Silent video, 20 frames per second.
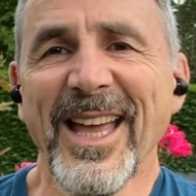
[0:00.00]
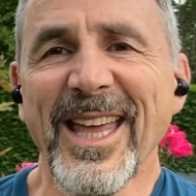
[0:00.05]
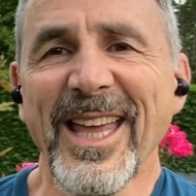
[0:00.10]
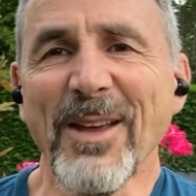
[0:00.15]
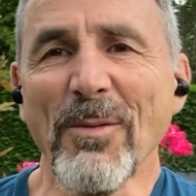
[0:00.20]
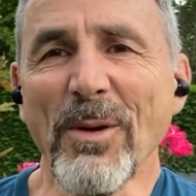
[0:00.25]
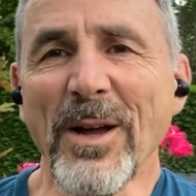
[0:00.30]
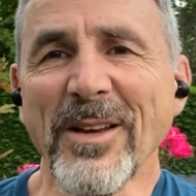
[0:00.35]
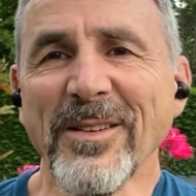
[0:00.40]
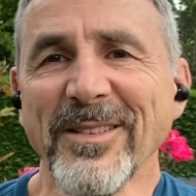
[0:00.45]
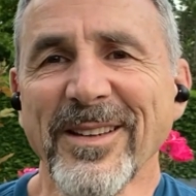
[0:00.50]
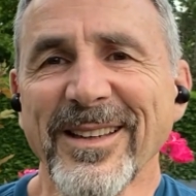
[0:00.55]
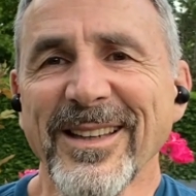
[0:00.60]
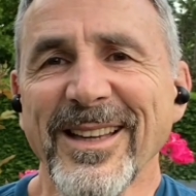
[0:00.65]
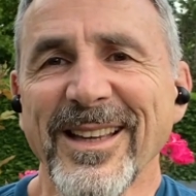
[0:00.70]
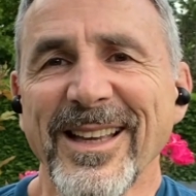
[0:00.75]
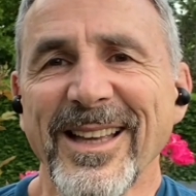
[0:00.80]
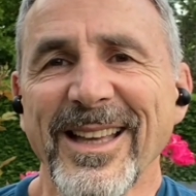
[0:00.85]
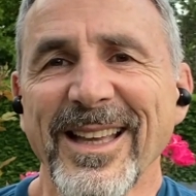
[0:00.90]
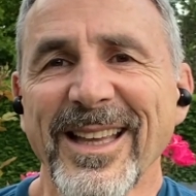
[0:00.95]
He won't
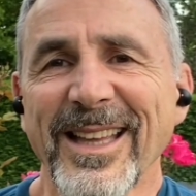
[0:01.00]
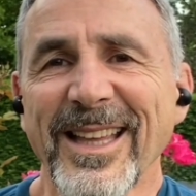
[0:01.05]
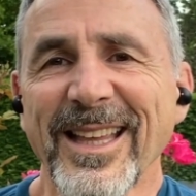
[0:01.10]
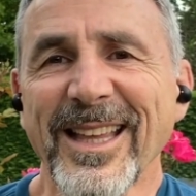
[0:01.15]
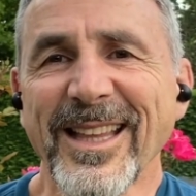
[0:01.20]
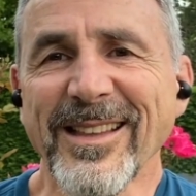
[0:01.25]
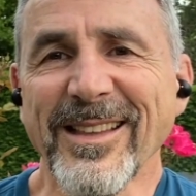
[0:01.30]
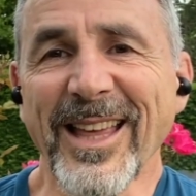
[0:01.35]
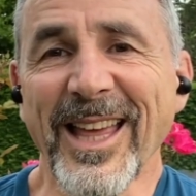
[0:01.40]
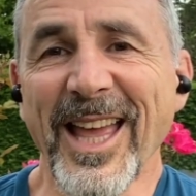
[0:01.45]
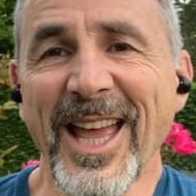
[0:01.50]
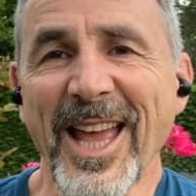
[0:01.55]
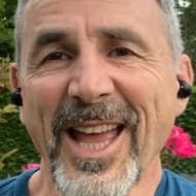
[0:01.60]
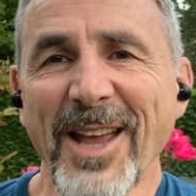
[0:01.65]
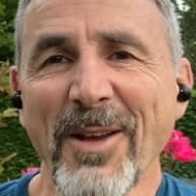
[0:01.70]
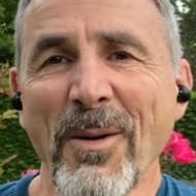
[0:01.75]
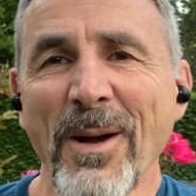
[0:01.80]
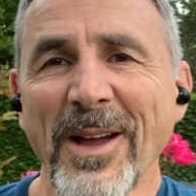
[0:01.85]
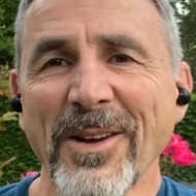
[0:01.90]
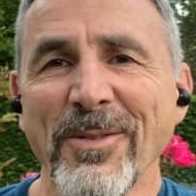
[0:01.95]

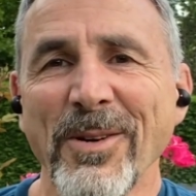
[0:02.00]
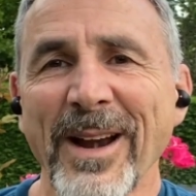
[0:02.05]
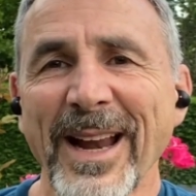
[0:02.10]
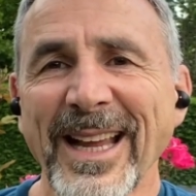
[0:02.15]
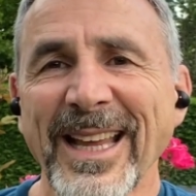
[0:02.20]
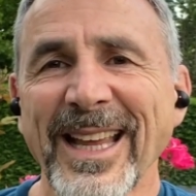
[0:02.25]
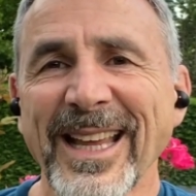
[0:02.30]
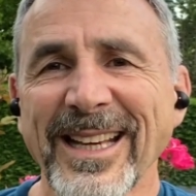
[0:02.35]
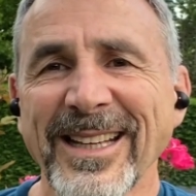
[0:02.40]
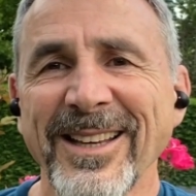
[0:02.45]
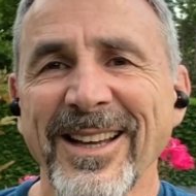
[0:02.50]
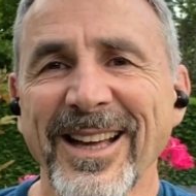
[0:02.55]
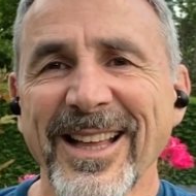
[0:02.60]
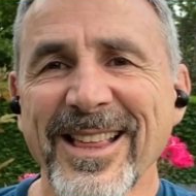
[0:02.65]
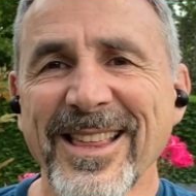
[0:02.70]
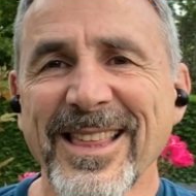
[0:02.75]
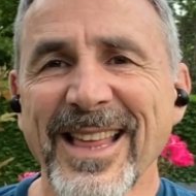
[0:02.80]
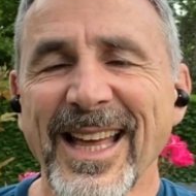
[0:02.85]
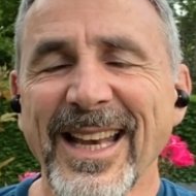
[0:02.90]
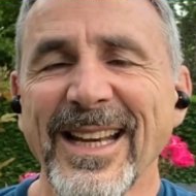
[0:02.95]
He won't
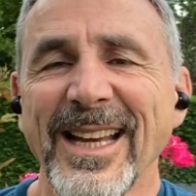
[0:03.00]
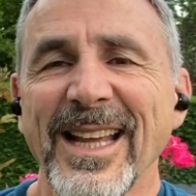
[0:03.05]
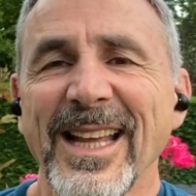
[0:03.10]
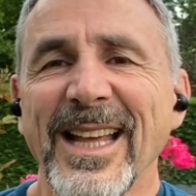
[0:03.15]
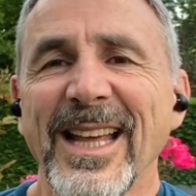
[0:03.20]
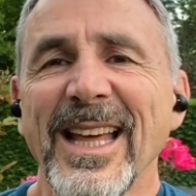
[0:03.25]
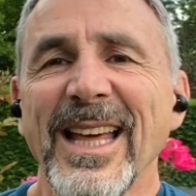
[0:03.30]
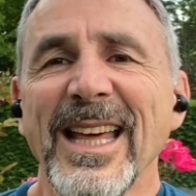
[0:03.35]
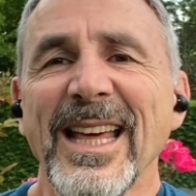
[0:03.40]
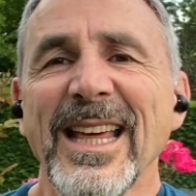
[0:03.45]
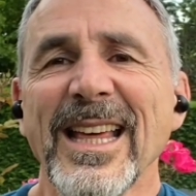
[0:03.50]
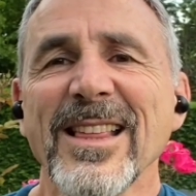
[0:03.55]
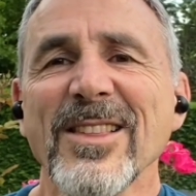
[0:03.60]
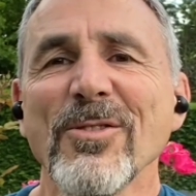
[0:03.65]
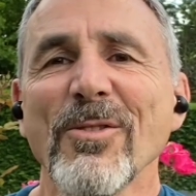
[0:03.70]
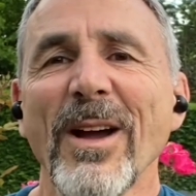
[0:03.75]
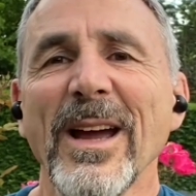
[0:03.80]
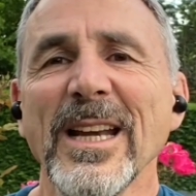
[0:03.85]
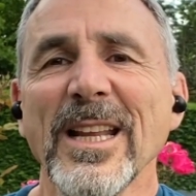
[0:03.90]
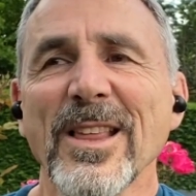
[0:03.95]
recognize that. His
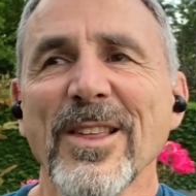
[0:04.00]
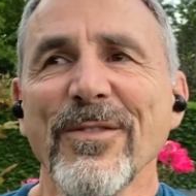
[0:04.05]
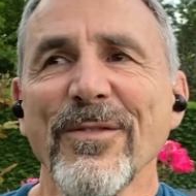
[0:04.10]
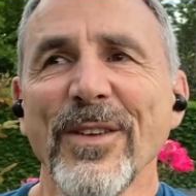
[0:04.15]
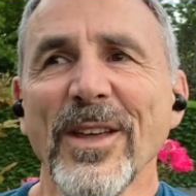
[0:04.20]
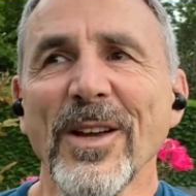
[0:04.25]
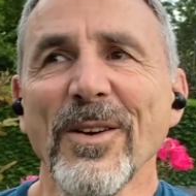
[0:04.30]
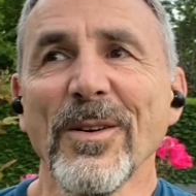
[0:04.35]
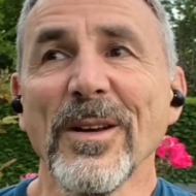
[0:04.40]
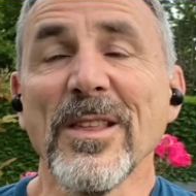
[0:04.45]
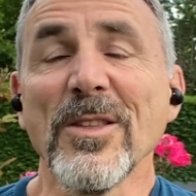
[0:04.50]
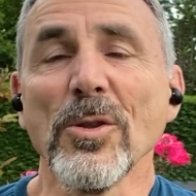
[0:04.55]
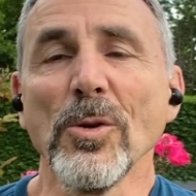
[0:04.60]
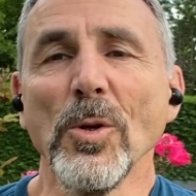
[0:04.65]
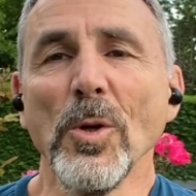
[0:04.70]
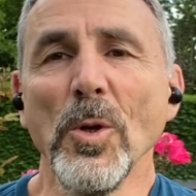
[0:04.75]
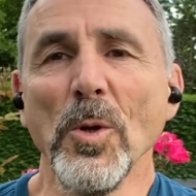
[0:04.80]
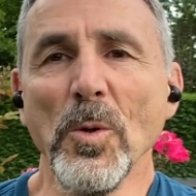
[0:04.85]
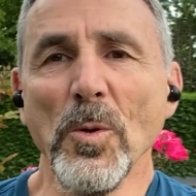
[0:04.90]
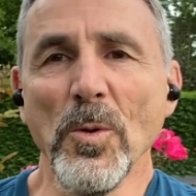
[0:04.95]
greatest fear is
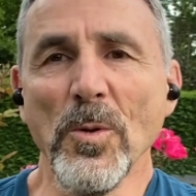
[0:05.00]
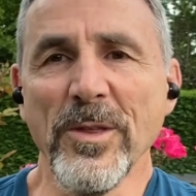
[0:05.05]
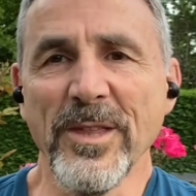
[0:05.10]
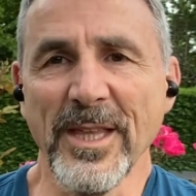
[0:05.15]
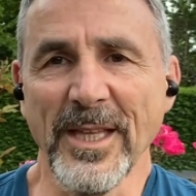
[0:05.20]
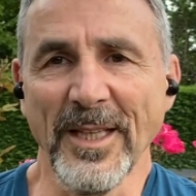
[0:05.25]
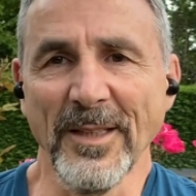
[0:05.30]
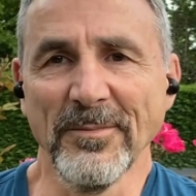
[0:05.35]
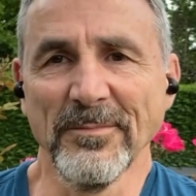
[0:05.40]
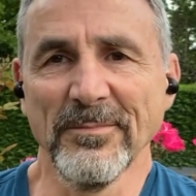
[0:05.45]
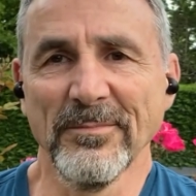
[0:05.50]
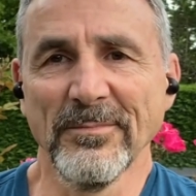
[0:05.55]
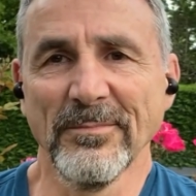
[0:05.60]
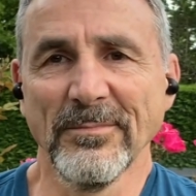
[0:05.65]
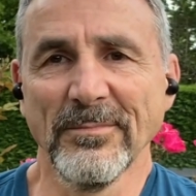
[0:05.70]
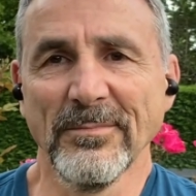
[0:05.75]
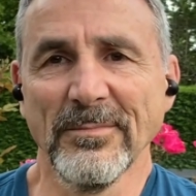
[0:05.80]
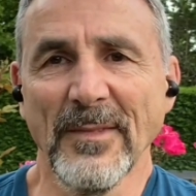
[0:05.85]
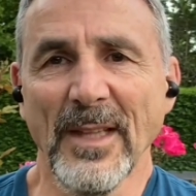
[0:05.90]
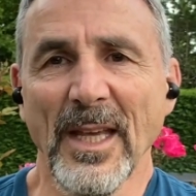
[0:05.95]
losing.
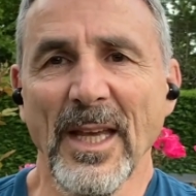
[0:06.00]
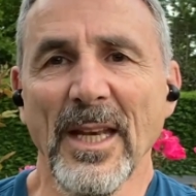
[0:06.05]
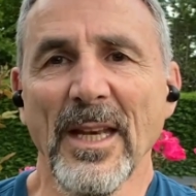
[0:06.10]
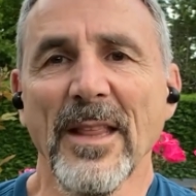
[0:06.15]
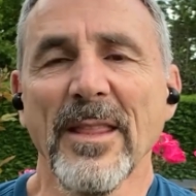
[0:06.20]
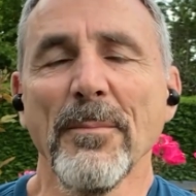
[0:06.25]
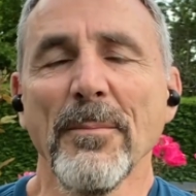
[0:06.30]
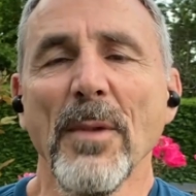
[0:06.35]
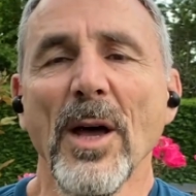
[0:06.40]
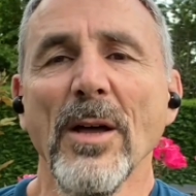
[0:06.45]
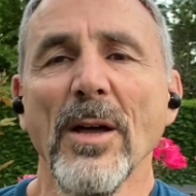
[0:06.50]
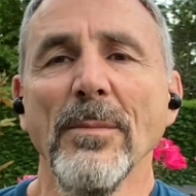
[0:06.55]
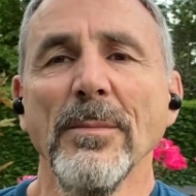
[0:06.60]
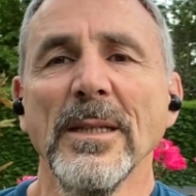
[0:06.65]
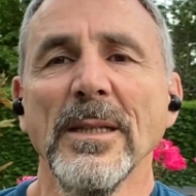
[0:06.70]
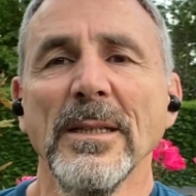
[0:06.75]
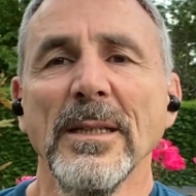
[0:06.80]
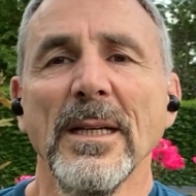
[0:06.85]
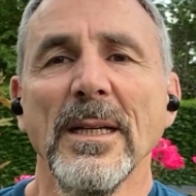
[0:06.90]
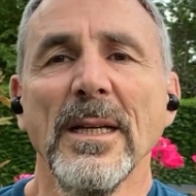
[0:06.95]
And at the
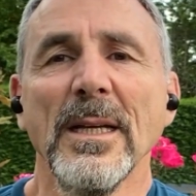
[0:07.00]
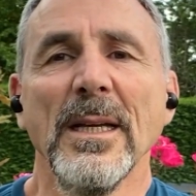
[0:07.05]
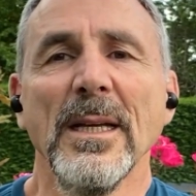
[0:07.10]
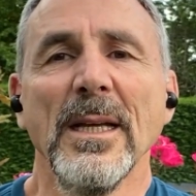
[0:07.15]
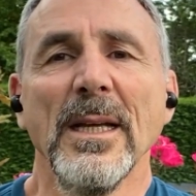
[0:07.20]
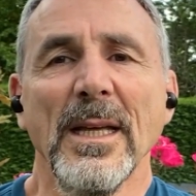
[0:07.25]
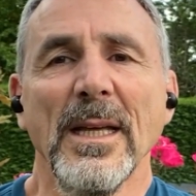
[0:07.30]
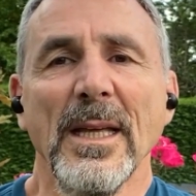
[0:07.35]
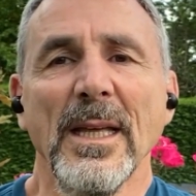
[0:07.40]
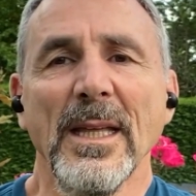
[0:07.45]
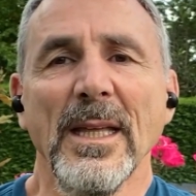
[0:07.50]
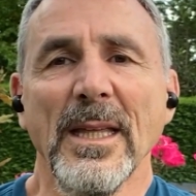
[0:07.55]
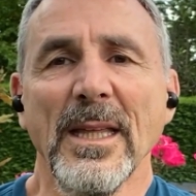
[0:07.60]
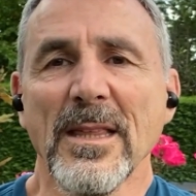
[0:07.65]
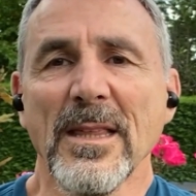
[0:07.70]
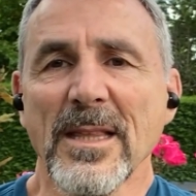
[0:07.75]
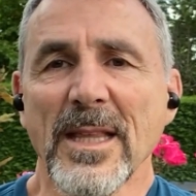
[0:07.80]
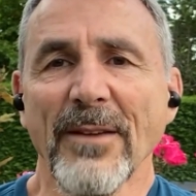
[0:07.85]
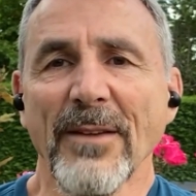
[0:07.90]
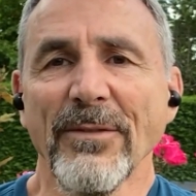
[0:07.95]
moment,
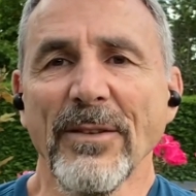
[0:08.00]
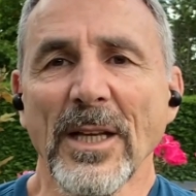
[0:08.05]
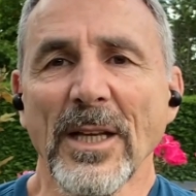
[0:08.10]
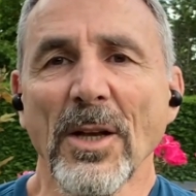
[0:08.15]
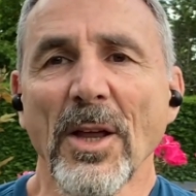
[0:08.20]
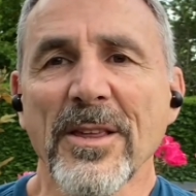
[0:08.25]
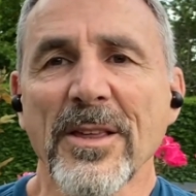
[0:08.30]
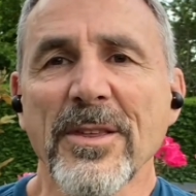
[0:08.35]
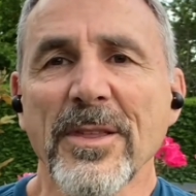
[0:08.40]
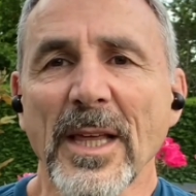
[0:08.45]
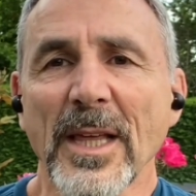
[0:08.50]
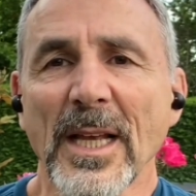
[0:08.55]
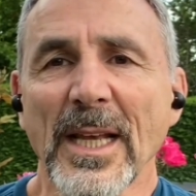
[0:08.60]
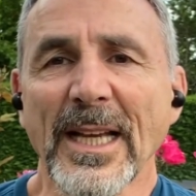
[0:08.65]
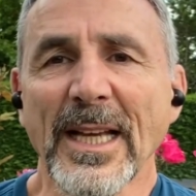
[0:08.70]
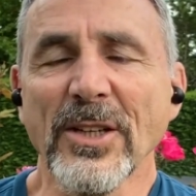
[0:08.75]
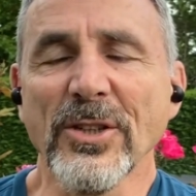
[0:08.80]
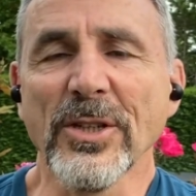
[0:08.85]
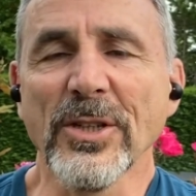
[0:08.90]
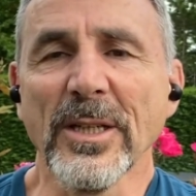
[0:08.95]
he's definitely lost the
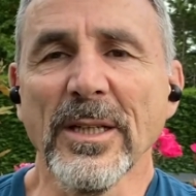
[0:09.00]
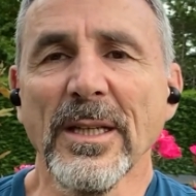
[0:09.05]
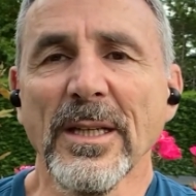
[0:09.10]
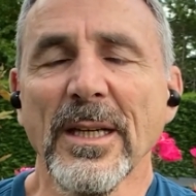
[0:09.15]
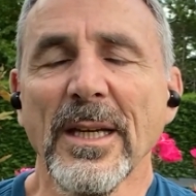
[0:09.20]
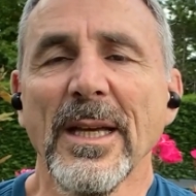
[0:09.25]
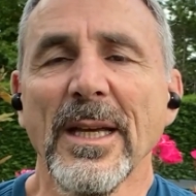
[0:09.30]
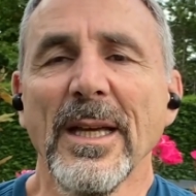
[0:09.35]
election.